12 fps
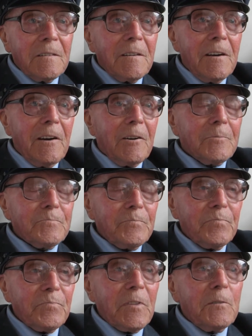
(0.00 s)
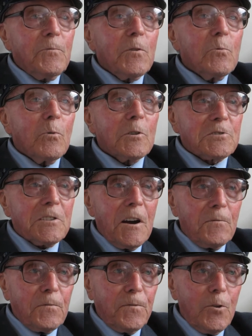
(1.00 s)
Now, if you watch
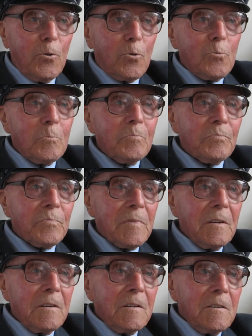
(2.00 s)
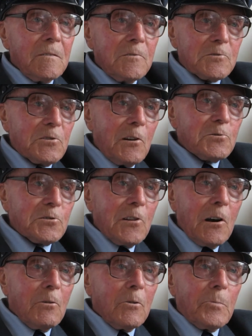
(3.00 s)
that film, there's no
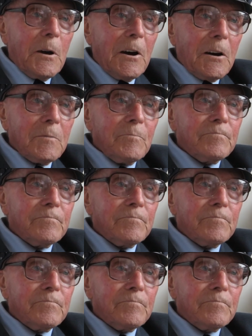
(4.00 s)
snow about.